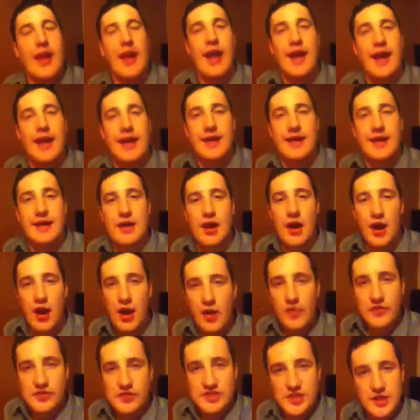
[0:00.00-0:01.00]
a
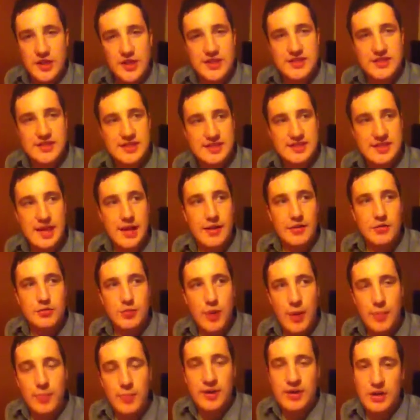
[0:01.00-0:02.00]
half-size exact
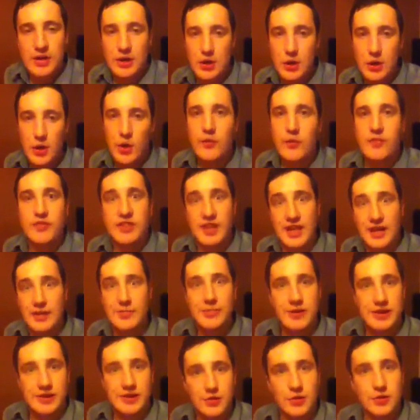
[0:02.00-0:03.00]
replica of the
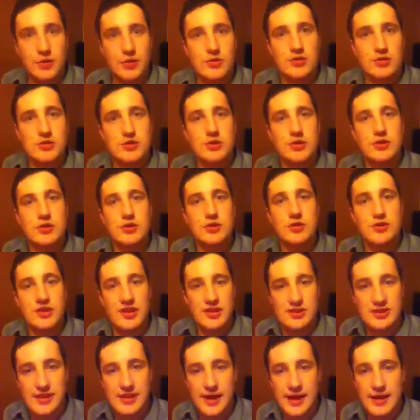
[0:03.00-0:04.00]
Olympic torch
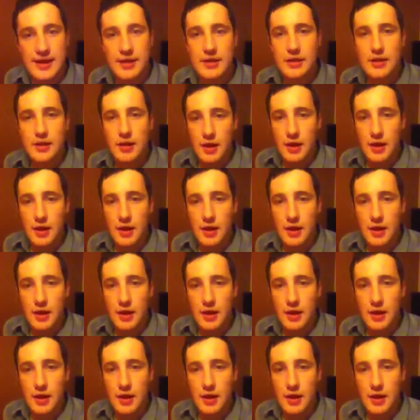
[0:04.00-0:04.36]
this year.